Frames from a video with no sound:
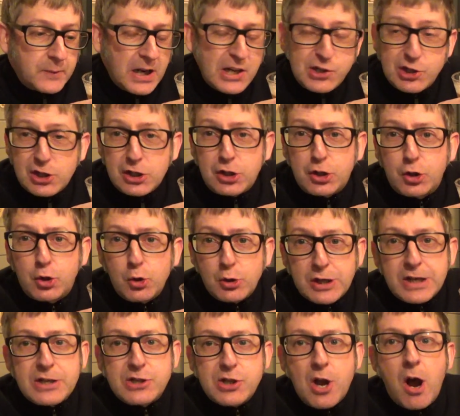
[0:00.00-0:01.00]
is it a good
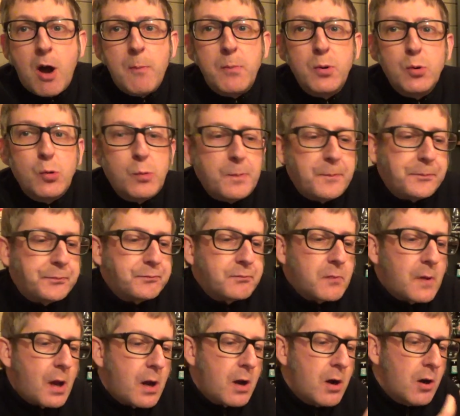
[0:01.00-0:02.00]
example
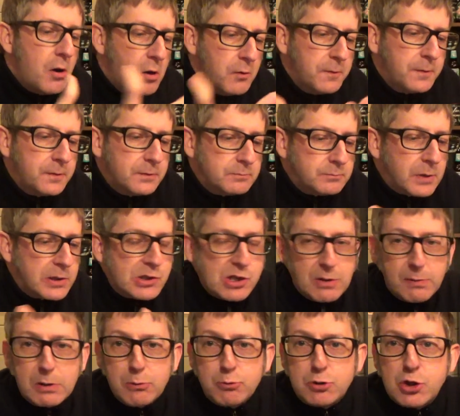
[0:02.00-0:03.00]
of a
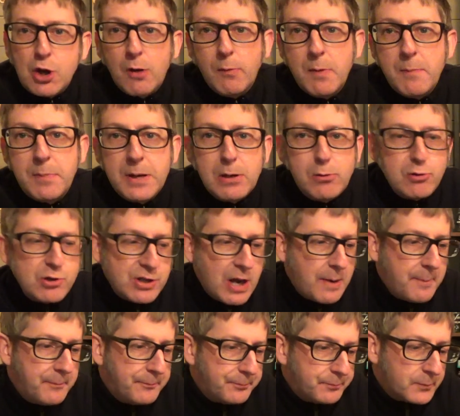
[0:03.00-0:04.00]
typical German
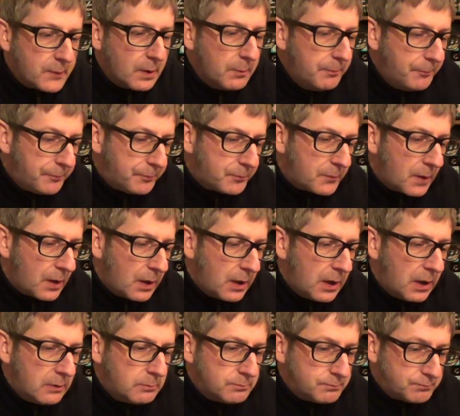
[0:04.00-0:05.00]
Pilsner?
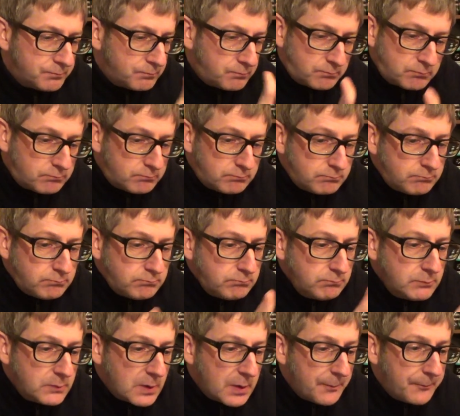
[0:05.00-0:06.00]

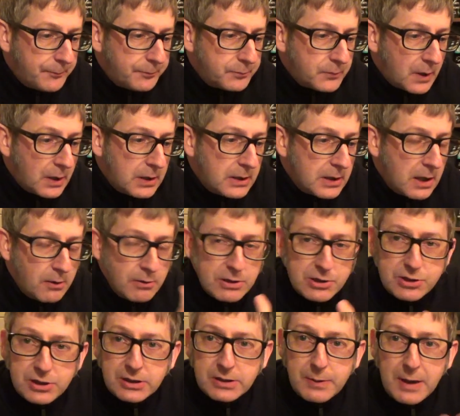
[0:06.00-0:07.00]
You know,
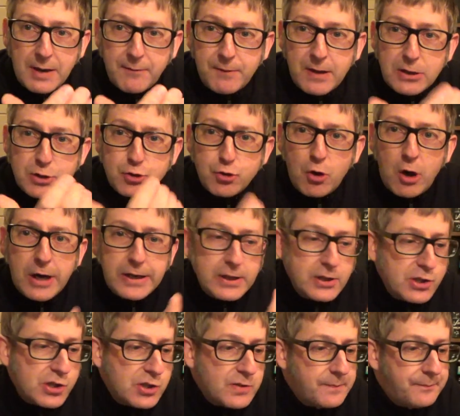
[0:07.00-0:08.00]
it's going to have that
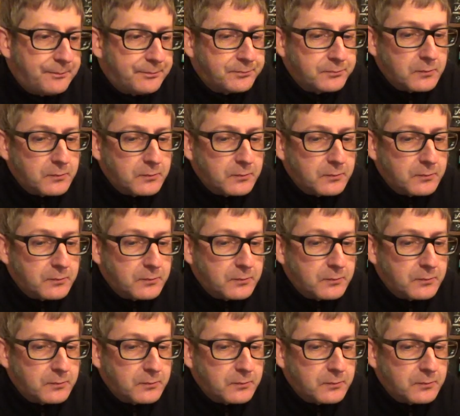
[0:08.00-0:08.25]
dryness,